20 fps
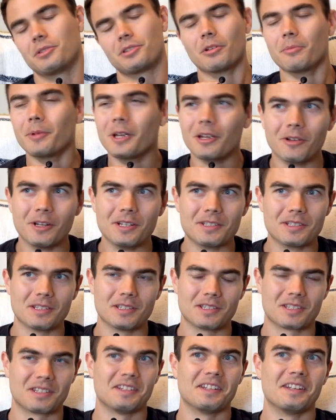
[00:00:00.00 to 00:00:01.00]
so many
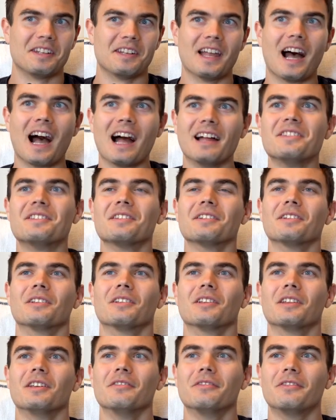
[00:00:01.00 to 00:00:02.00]
reasons not to
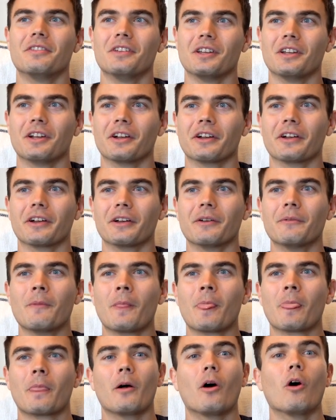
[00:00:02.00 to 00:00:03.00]
live here
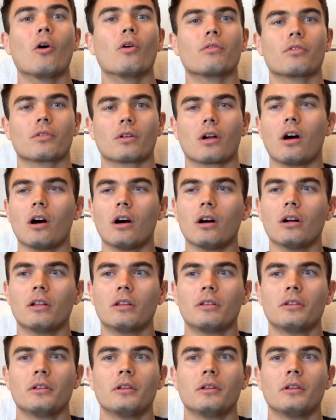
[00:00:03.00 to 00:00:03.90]
overall,